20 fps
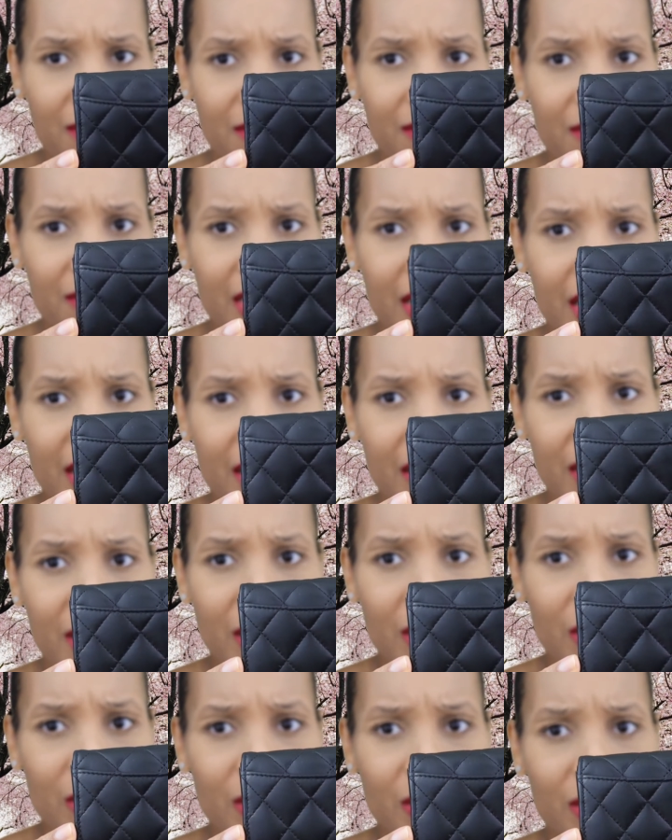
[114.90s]
you
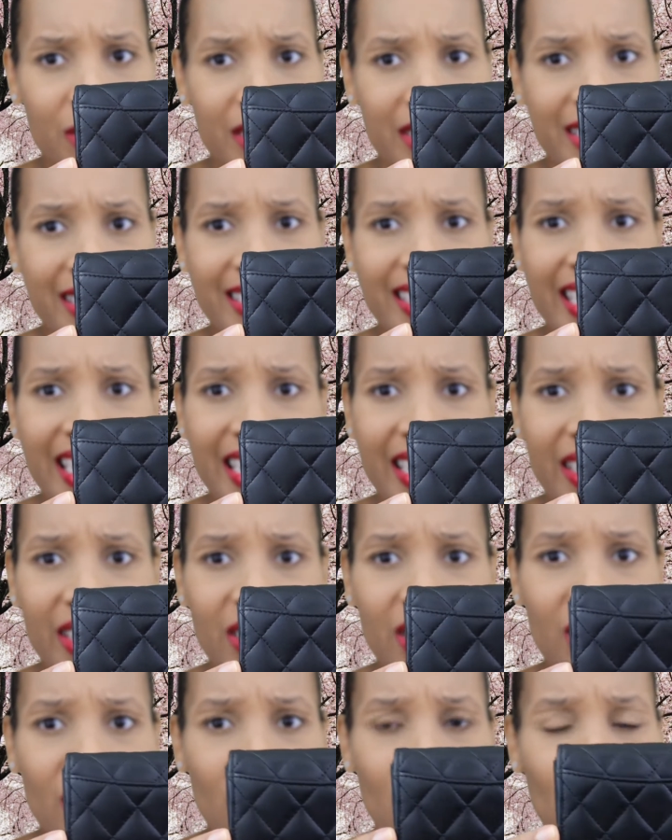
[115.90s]
know, stick
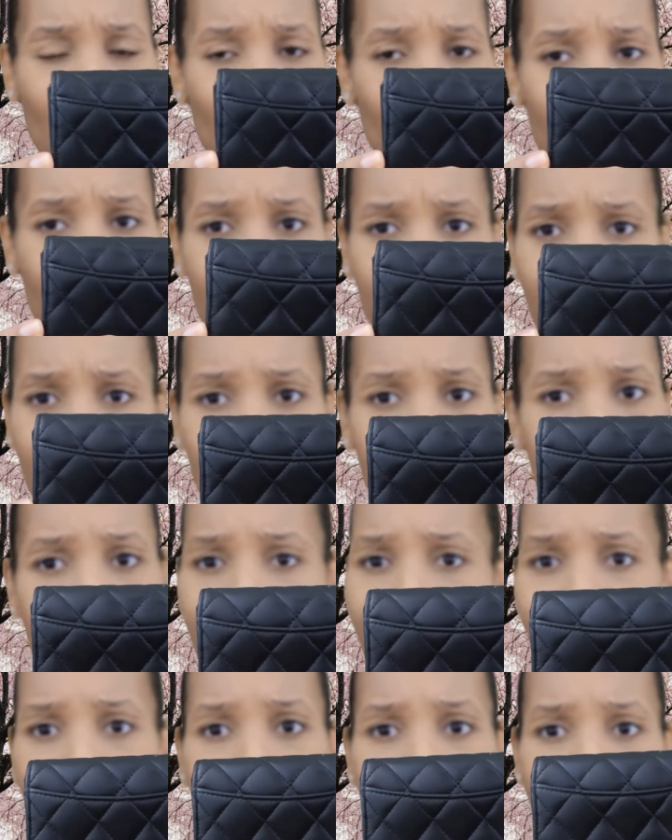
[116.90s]
or
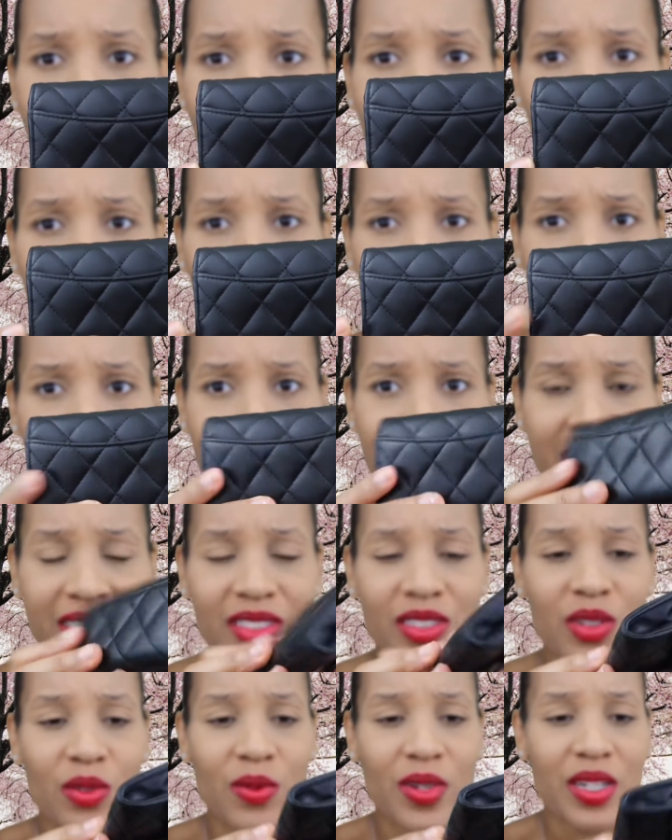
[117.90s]
I don't know. I just
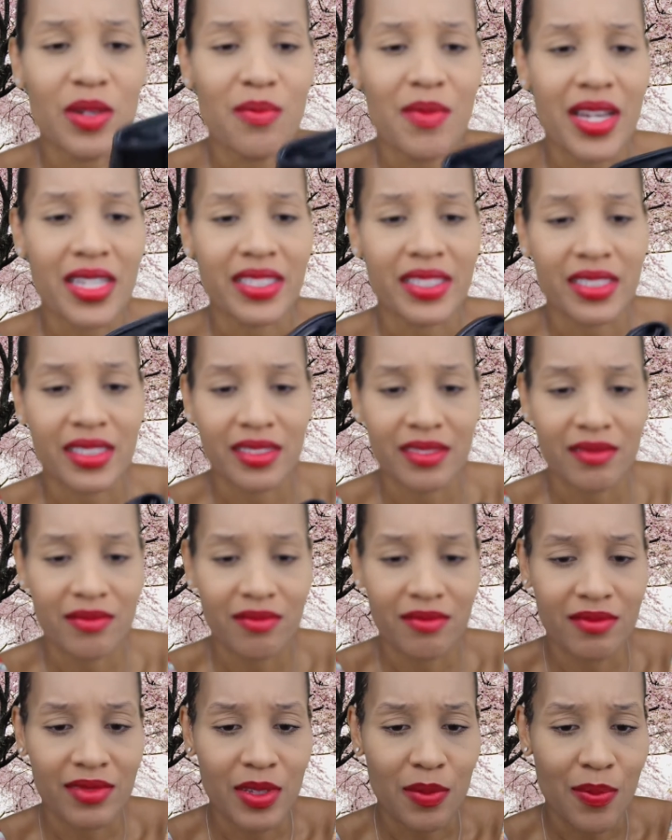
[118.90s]
don't want to mess
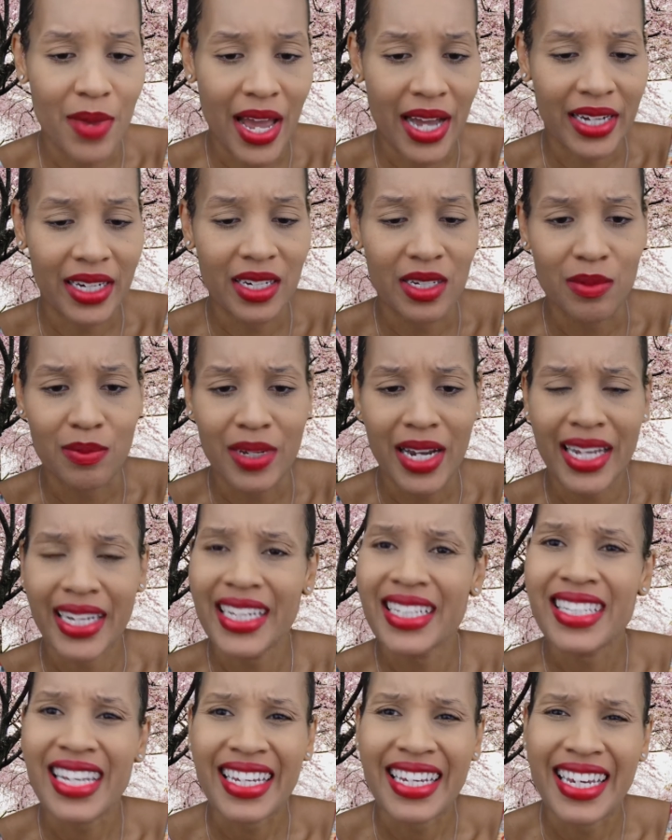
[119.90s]
the backup, but I
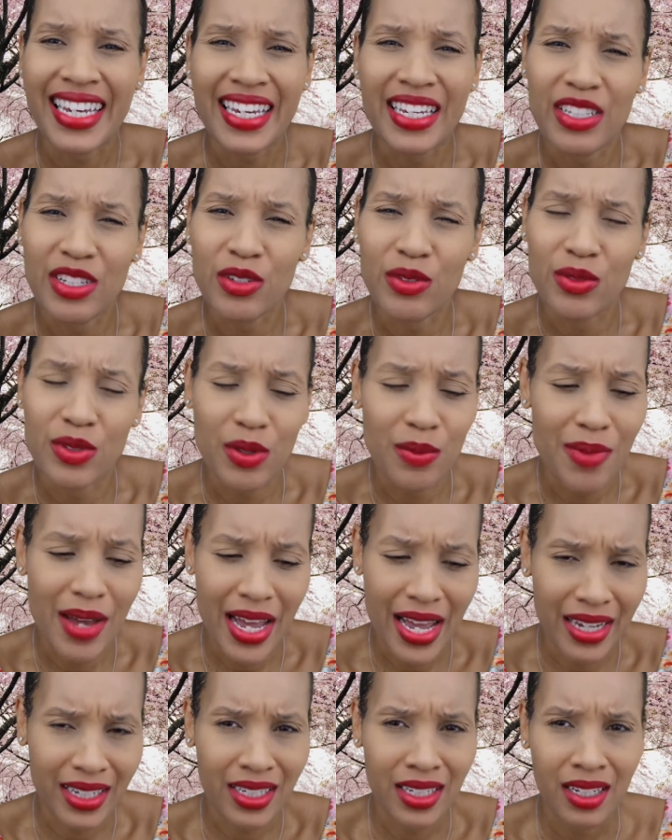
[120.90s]
guess I can use the
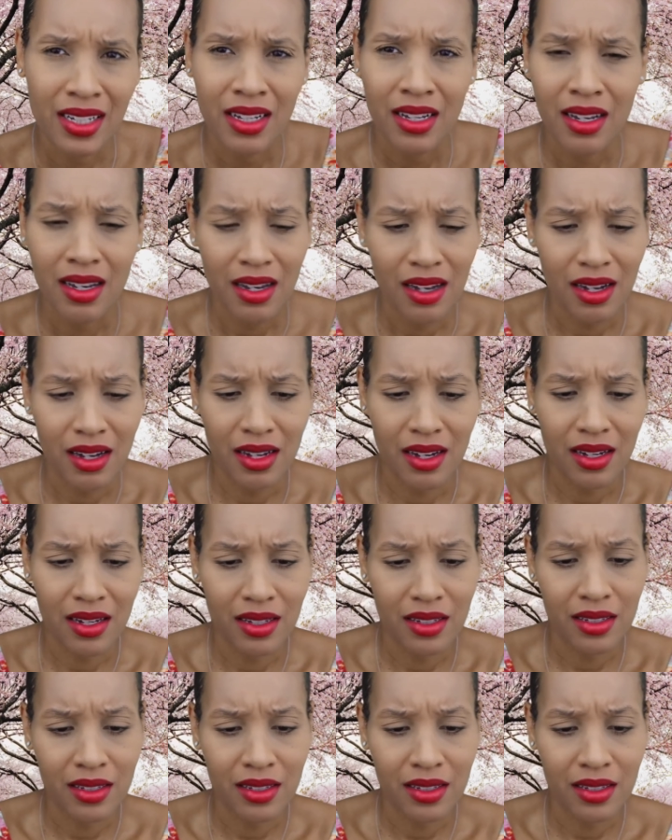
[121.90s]
back. Uh,